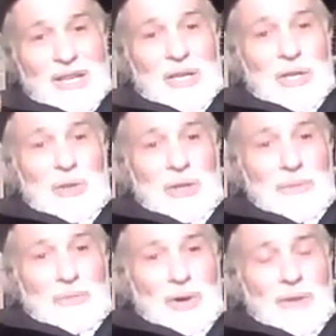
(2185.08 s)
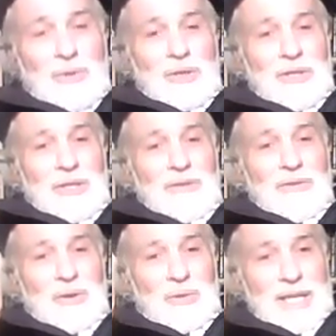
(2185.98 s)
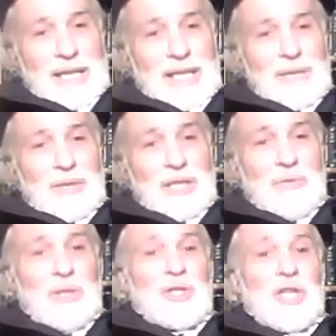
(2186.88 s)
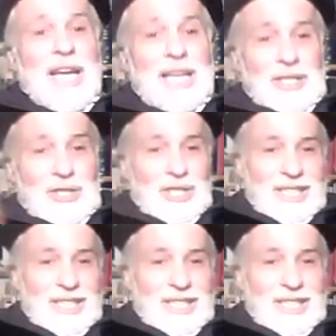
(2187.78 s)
So the property of those elements will change.